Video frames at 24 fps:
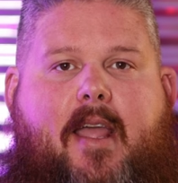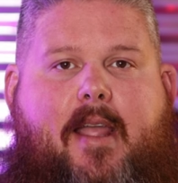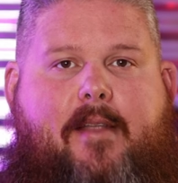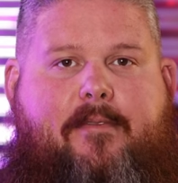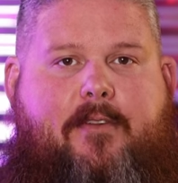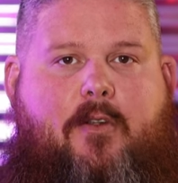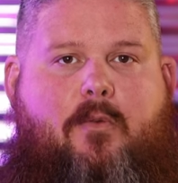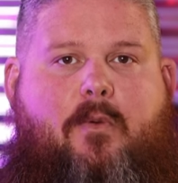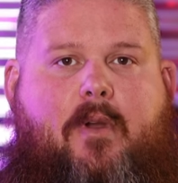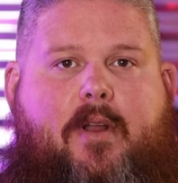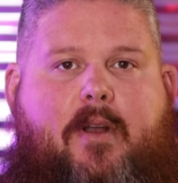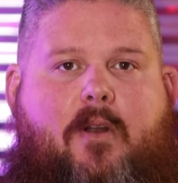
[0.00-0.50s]
Hey
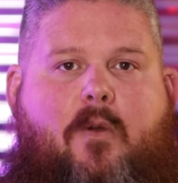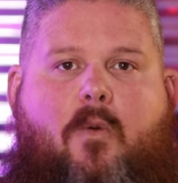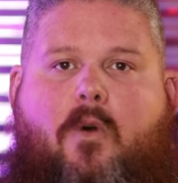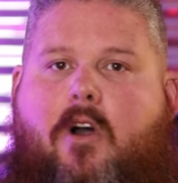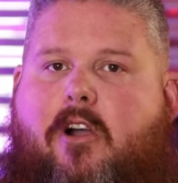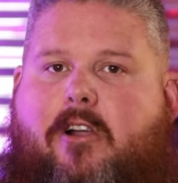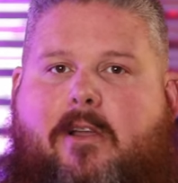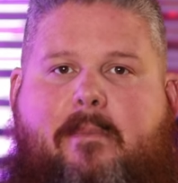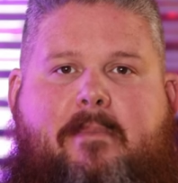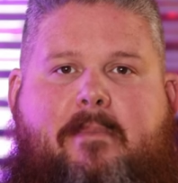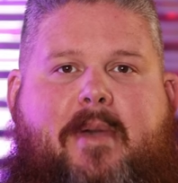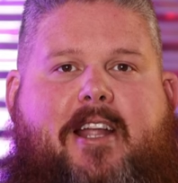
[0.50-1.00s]
everyone,
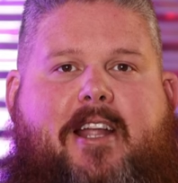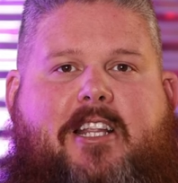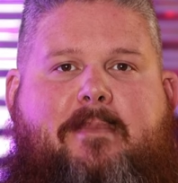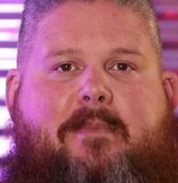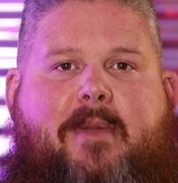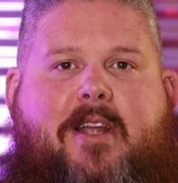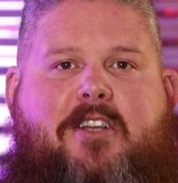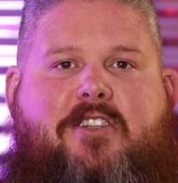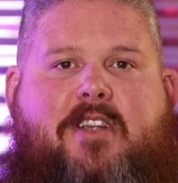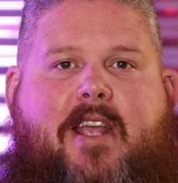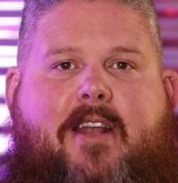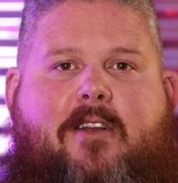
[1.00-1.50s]
welcome back to
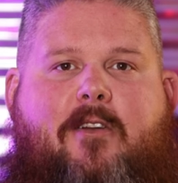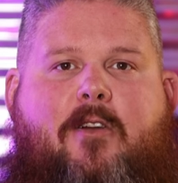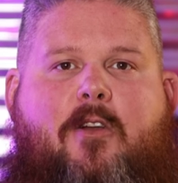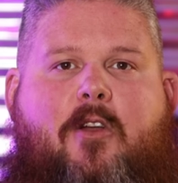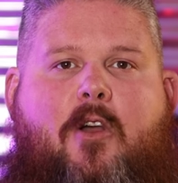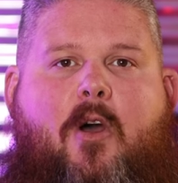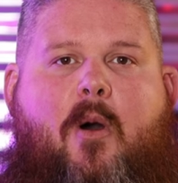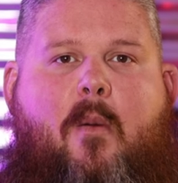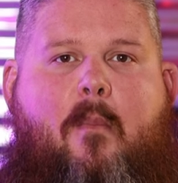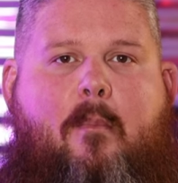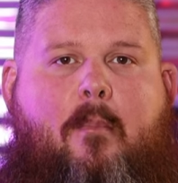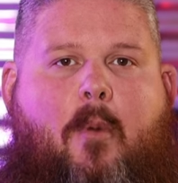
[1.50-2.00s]
my channel,
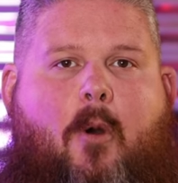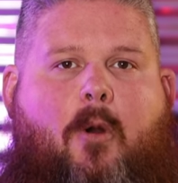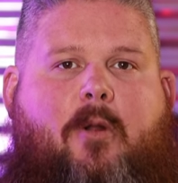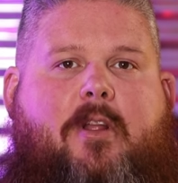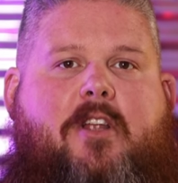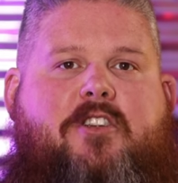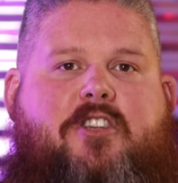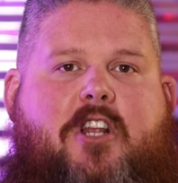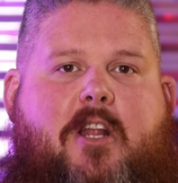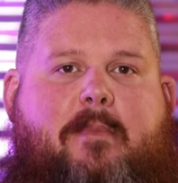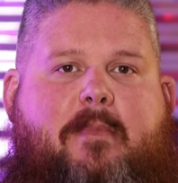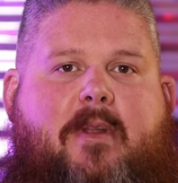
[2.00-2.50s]

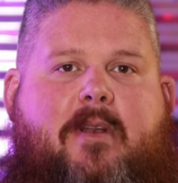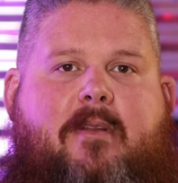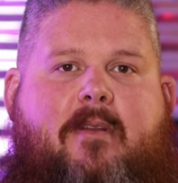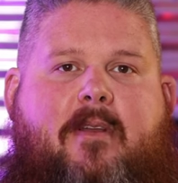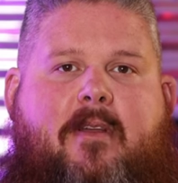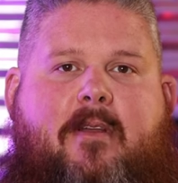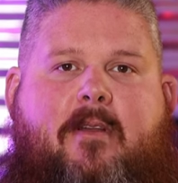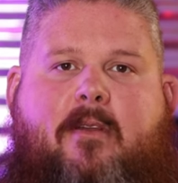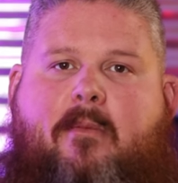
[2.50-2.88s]
Portly Gentleman.